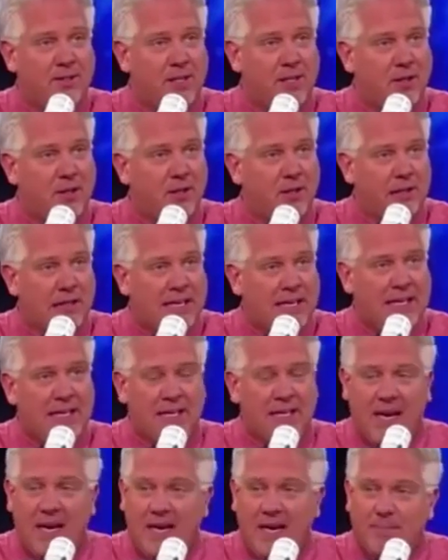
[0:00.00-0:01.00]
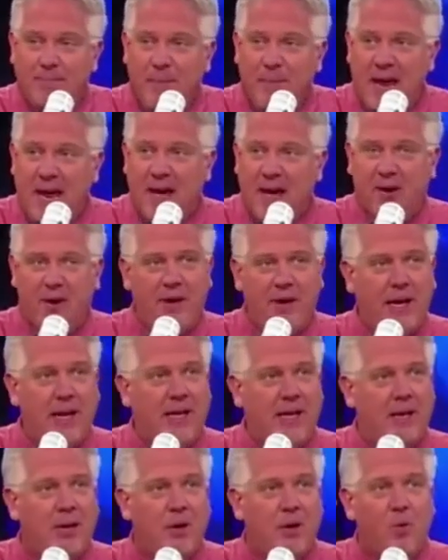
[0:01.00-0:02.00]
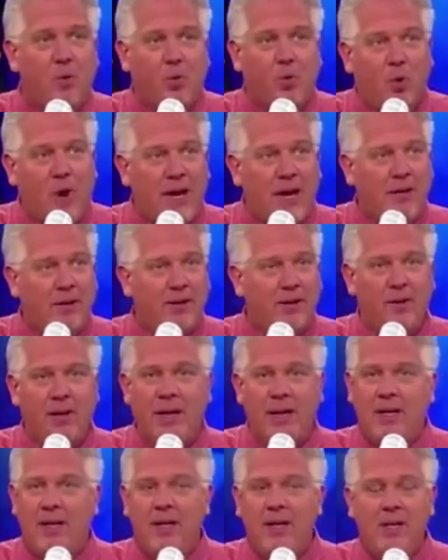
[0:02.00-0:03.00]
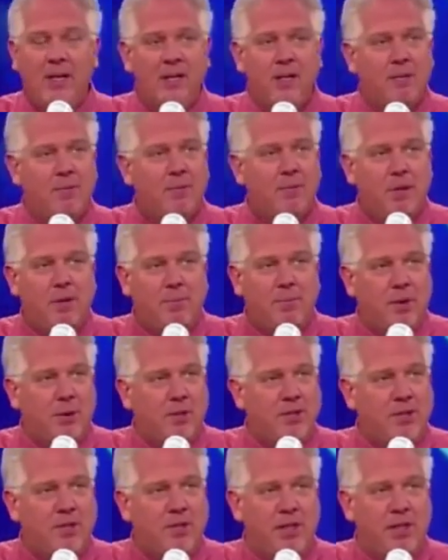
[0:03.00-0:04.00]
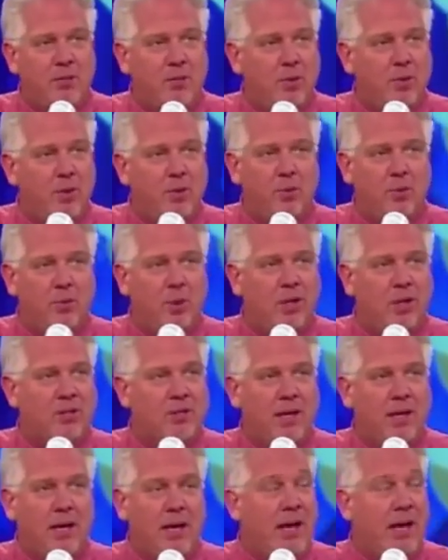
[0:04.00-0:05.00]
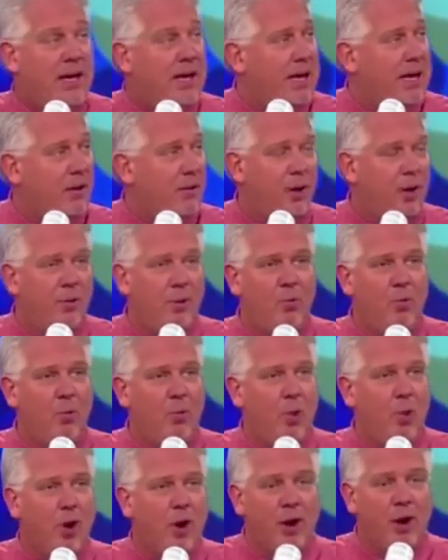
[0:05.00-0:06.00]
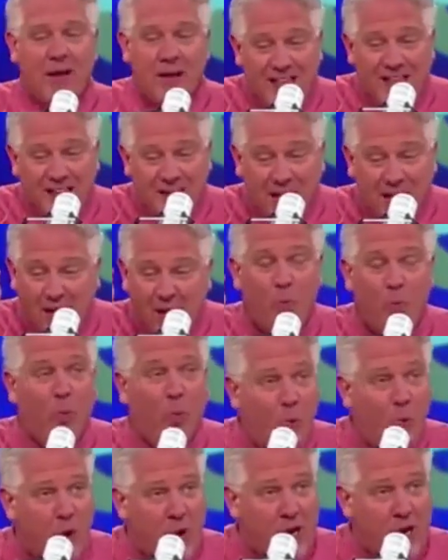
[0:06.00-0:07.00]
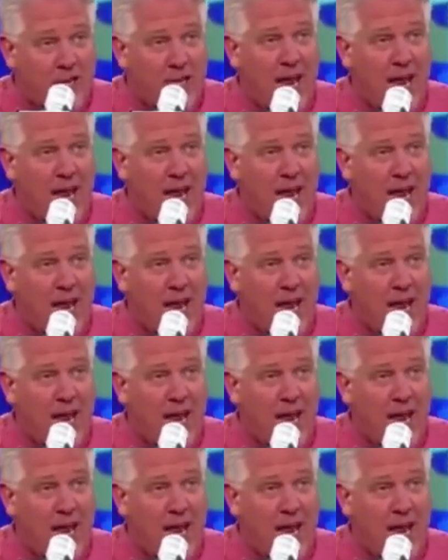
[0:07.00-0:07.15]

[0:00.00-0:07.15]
that could lead, any mayor, any writer, any uh, person that w- was a, a hero in war, in one